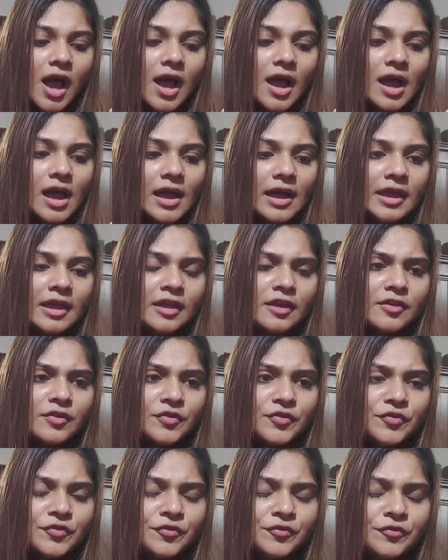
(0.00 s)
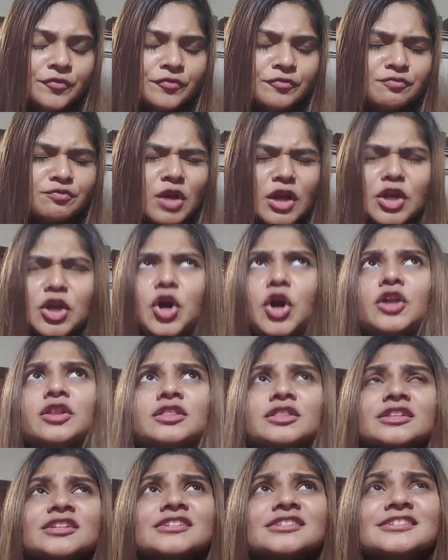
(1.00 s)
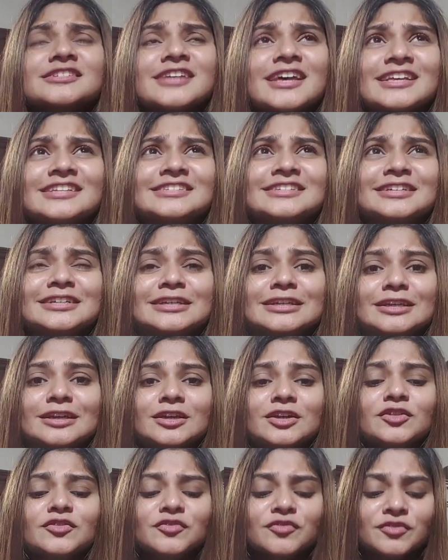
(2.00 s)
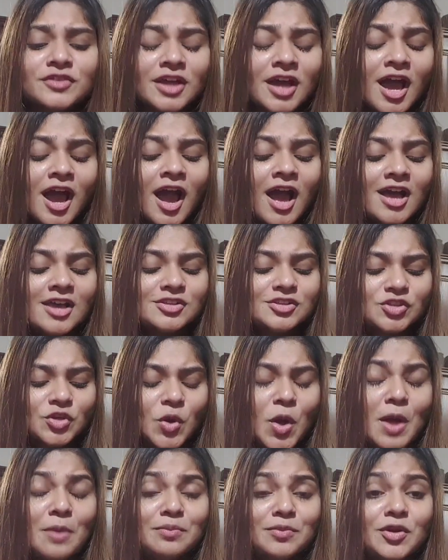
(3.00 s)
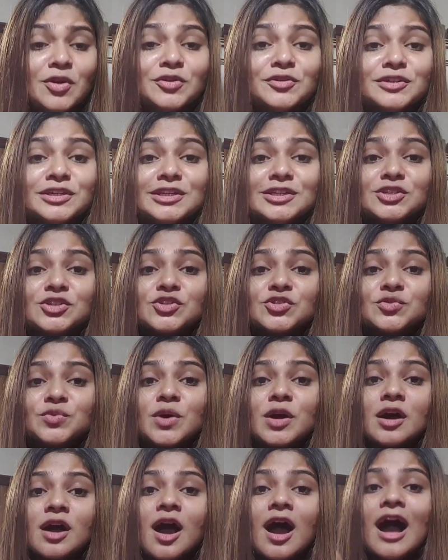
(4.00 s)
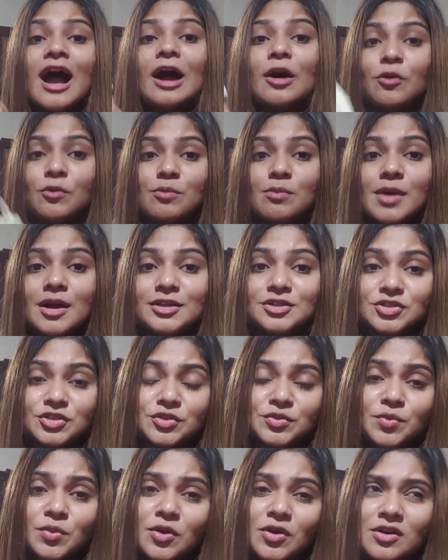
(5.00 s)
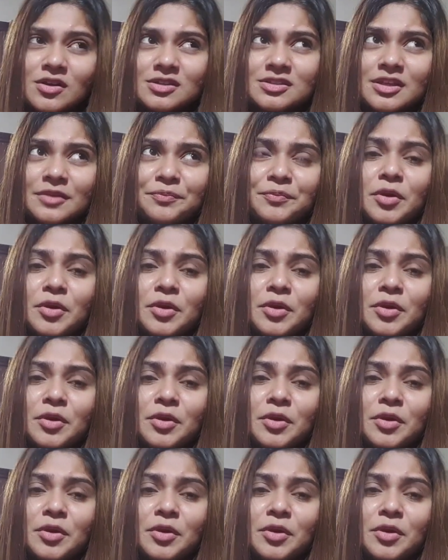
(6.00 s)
I got this as a gift, so I'm not really sure how much it was.